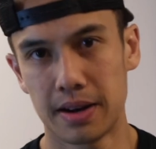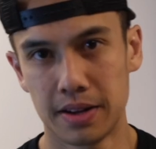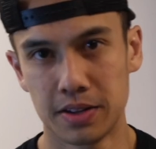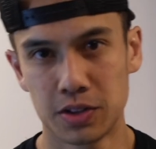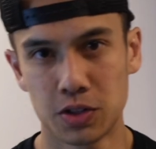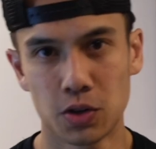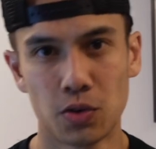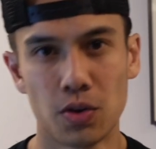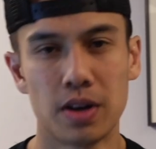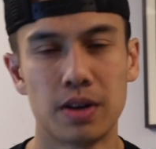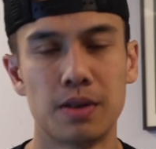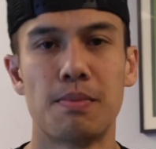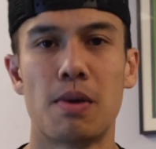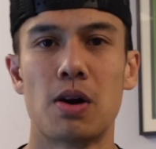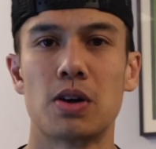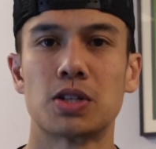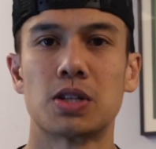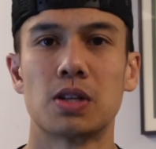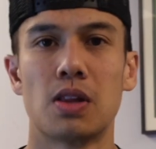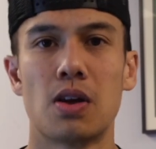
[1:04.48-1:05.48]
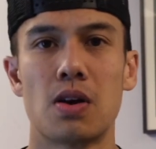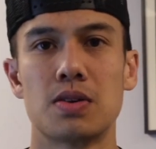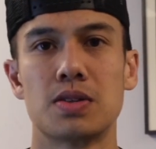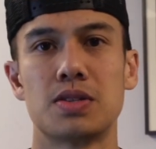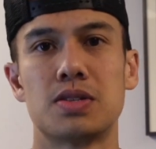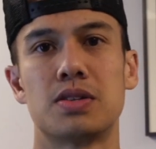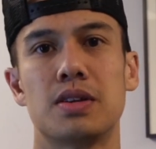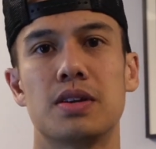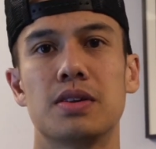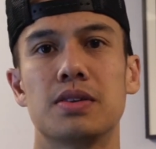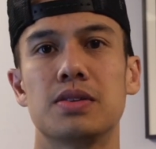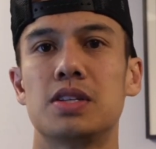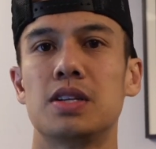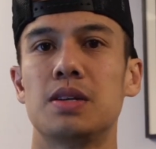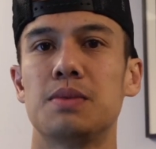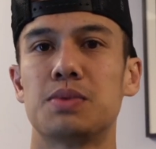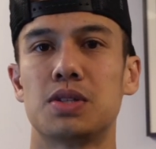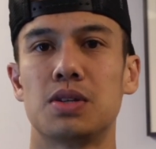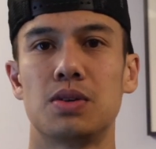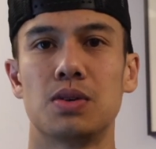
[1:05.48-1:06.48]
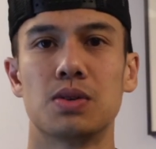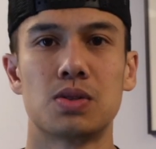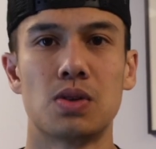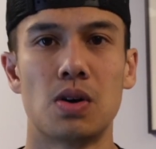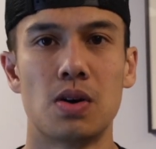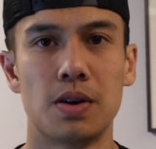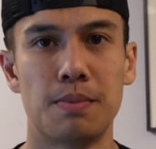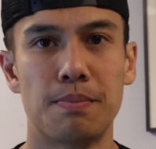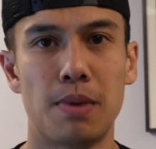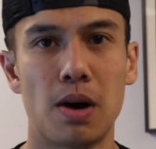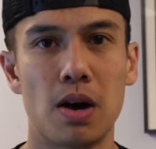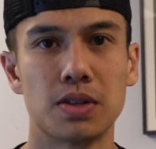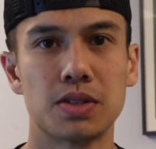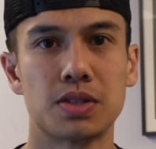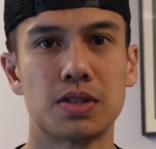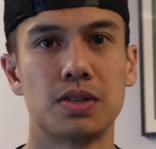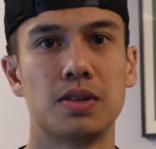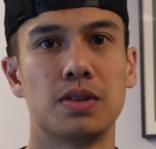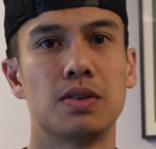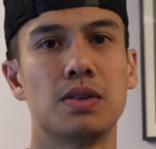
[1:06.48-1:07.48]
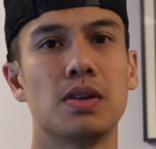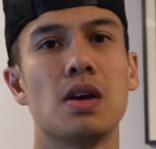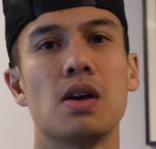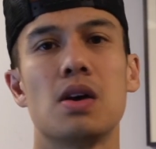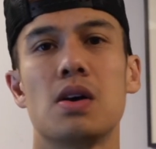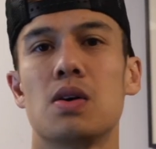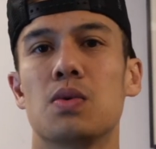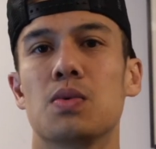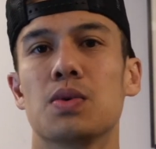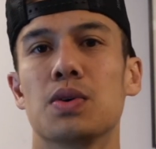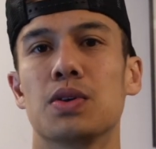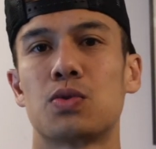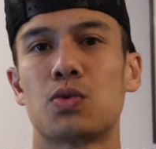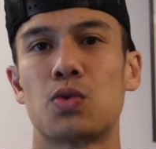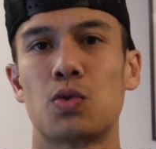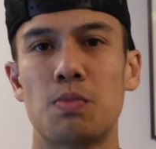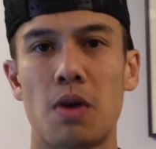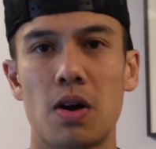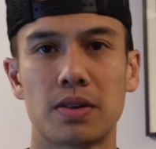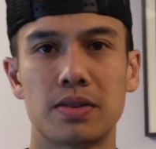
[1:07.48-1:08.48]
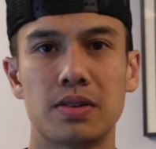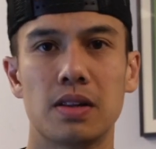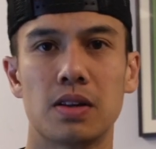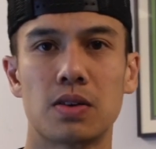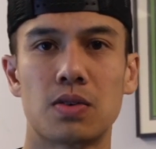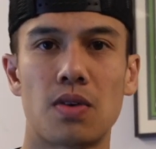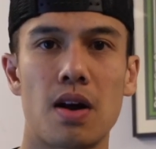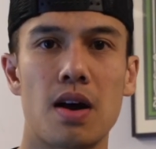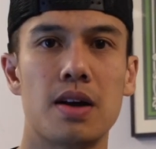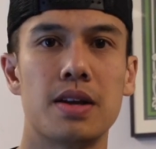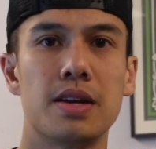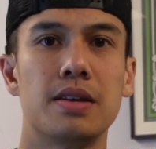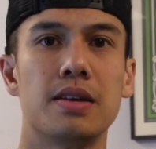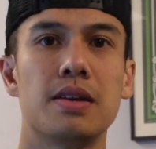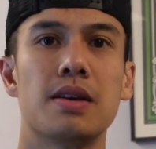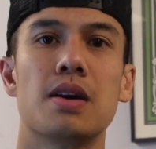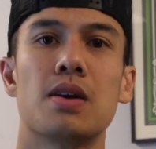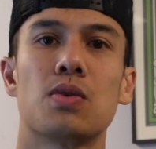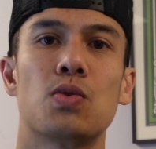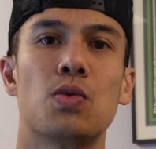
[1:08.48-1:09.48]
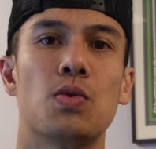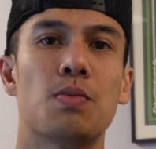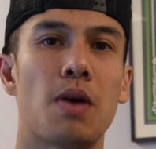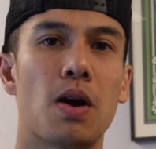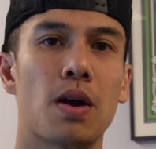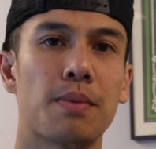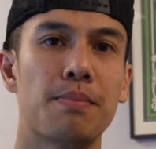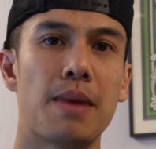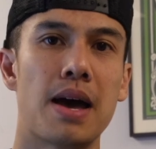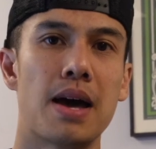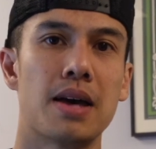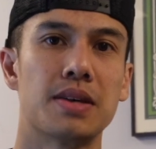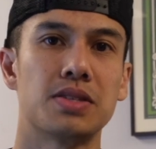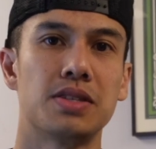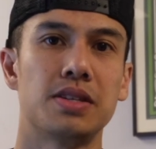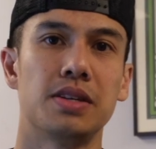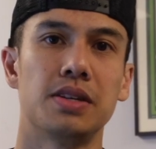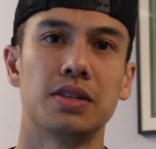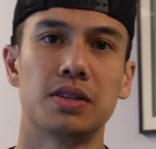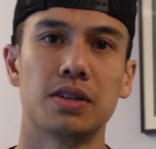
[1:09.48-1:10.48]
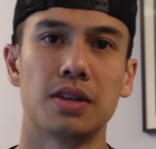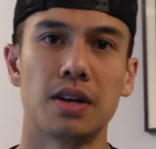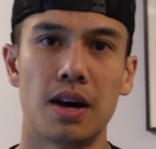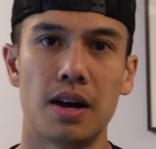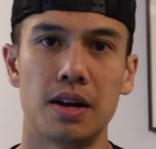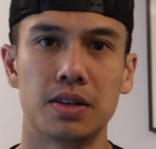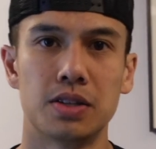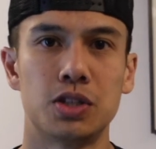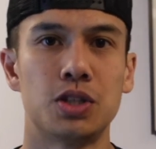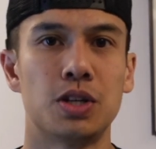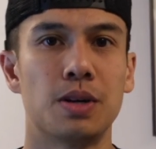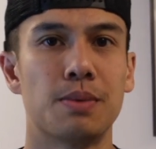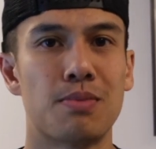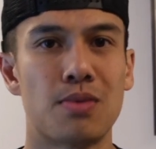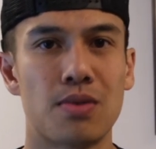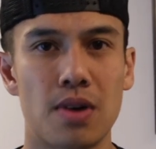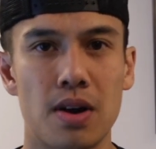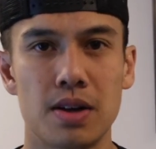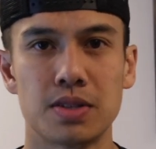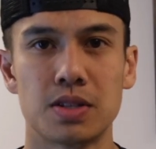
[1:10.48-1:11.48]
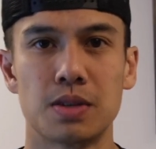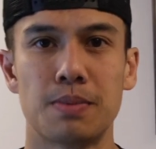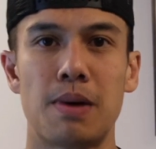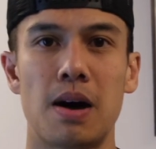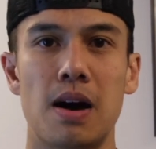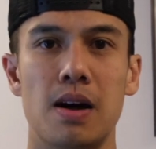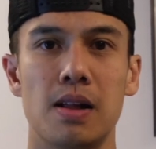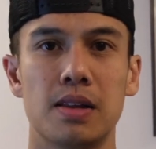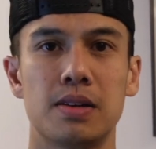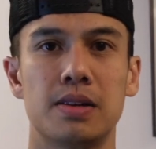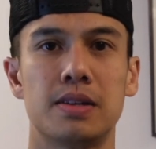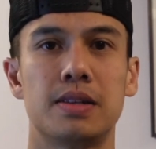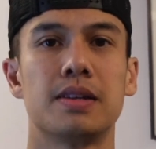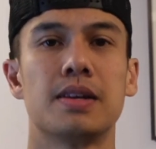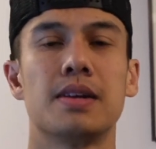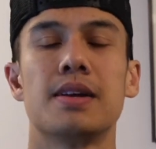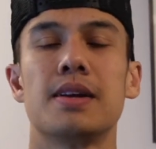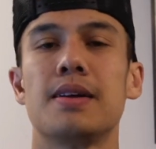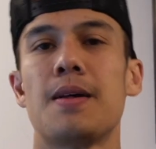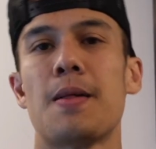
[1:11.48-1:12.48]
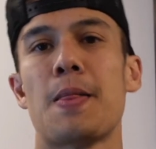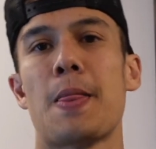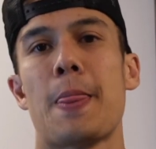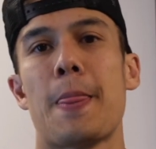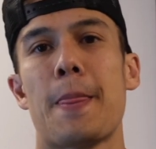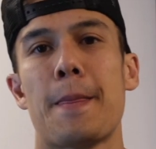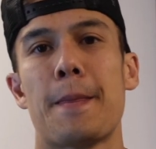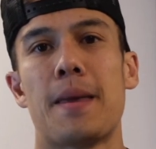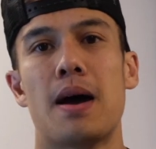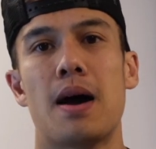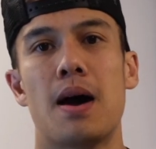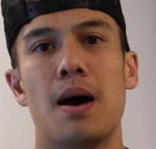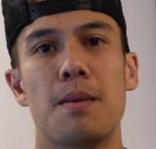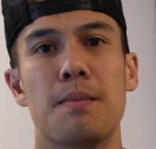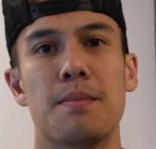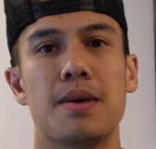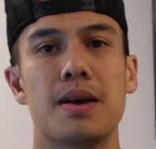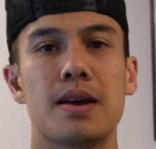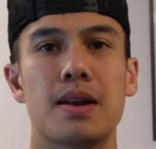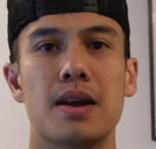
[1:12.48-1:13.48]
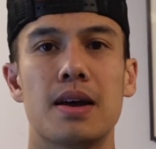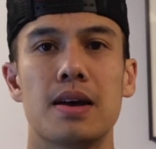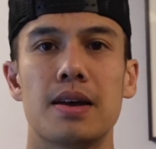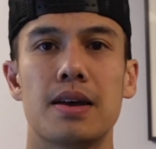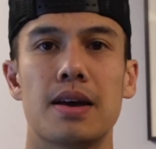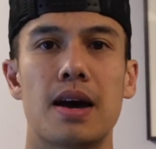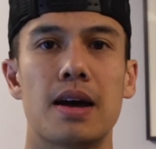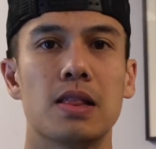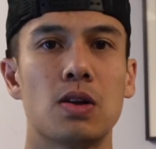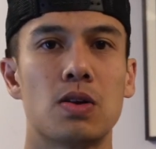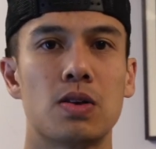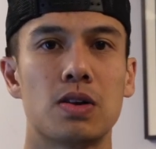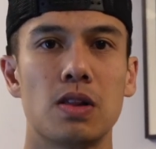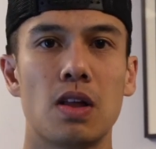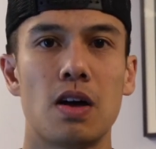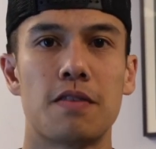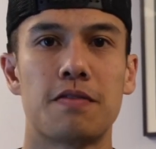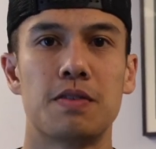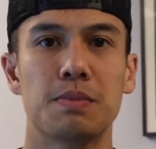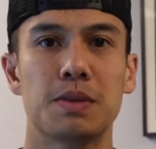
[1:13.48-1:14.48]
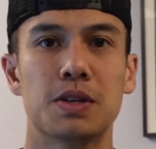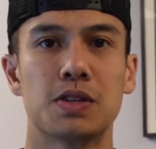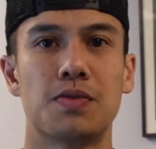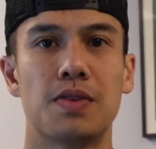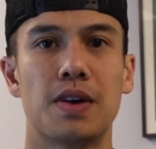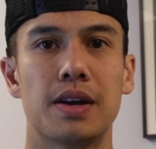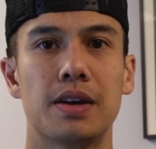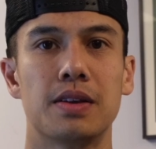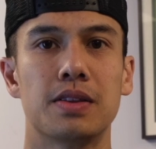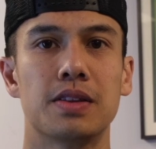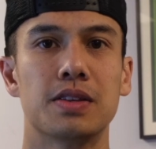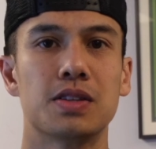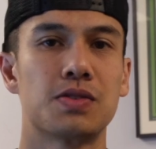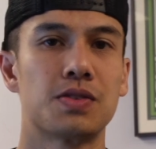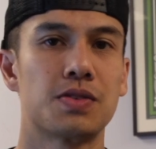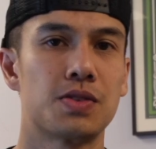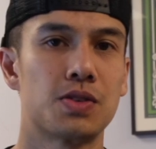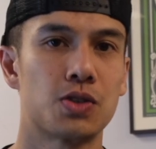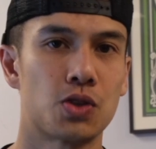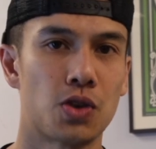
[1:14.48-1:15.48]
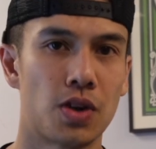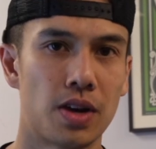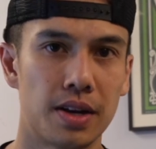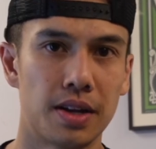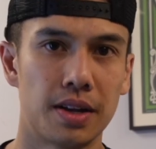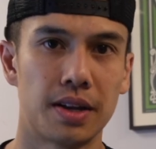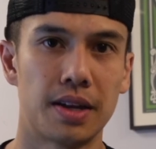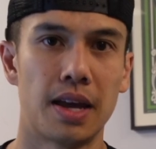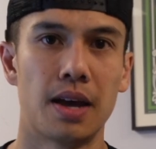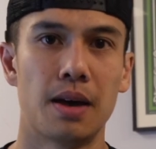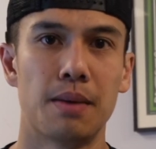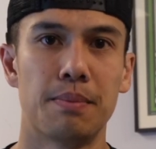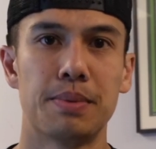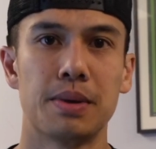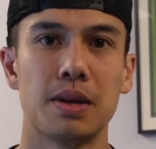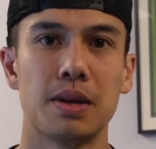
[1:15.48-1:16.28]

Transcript: at Integrated Martial Arts and Team Sityodtong in Boston with Kru Mark Dellagrotte, Kru Mark Massey, uh, Chip Moraza-Pollard. Um, and I, I, learned a lot from this fight, this training camp.